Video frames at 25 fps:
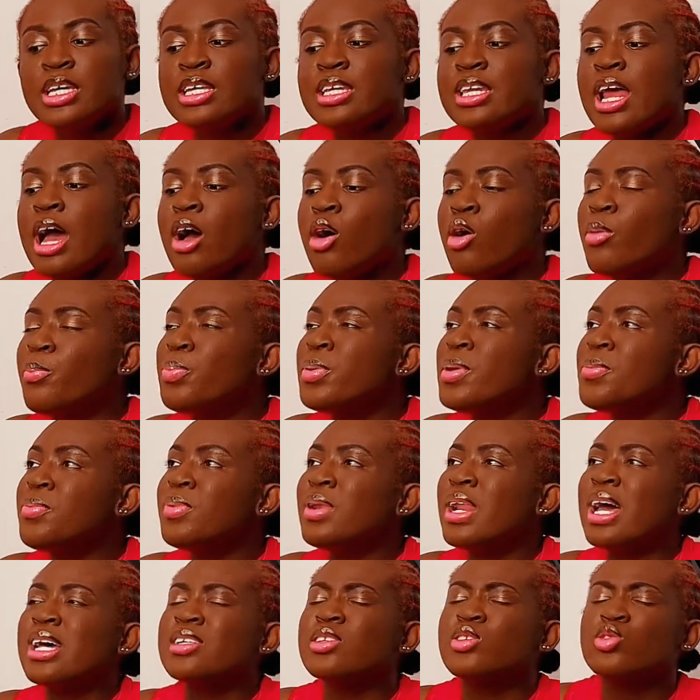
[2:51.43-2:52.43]
Now,
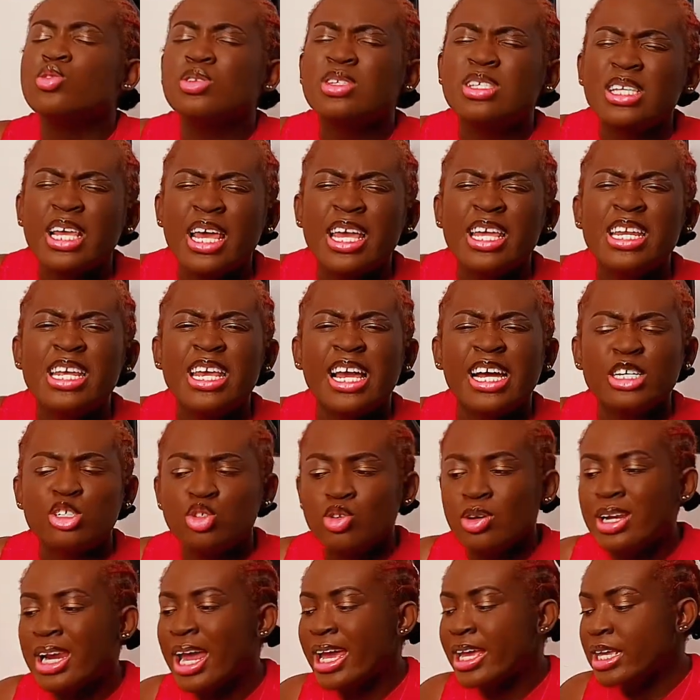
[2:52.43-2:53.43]
people are still saying he has
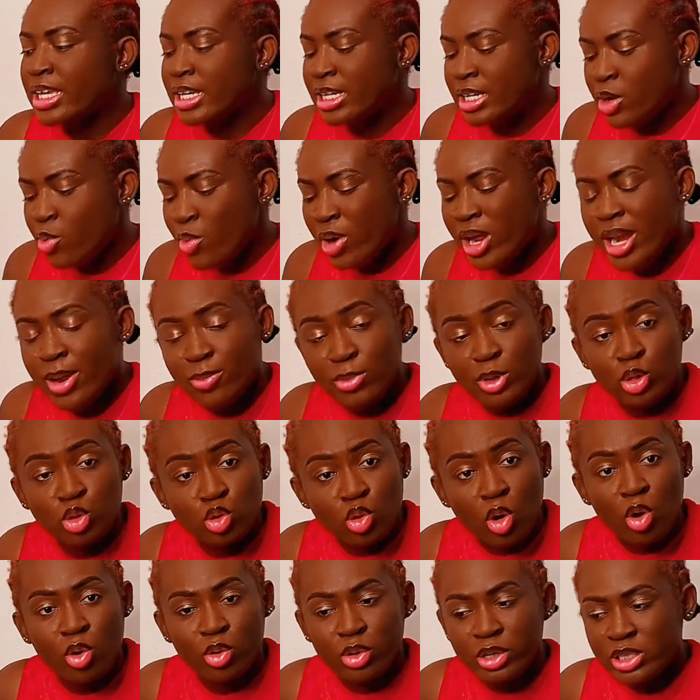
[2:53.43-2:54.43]
stroke, like the way they
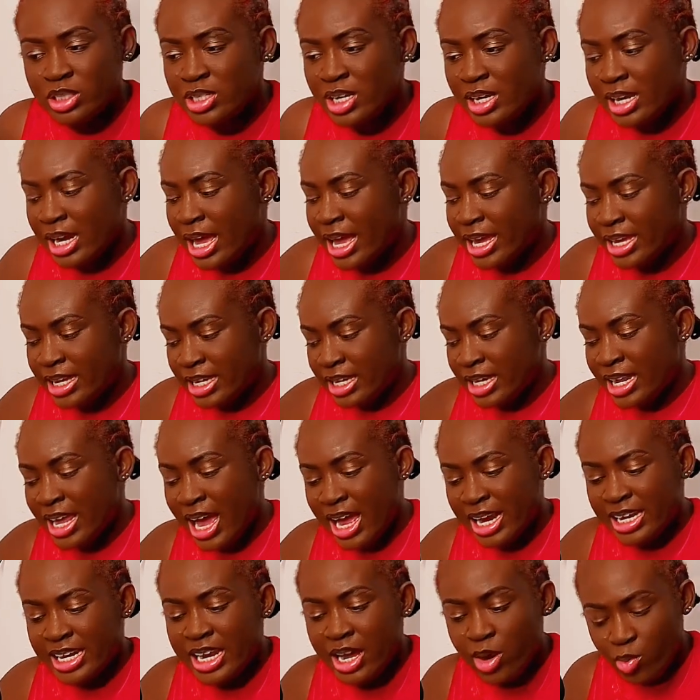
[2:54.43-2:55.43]
talk and they check, like they
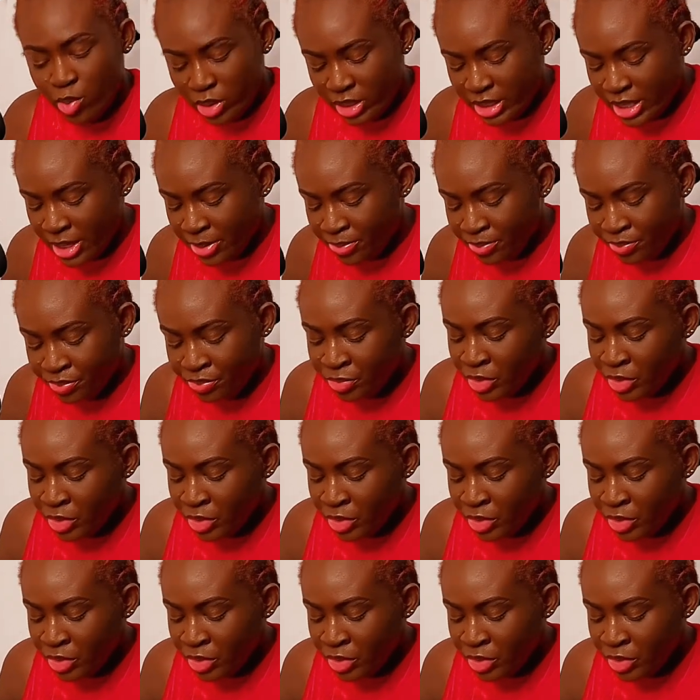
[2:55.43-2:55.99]
are there with them.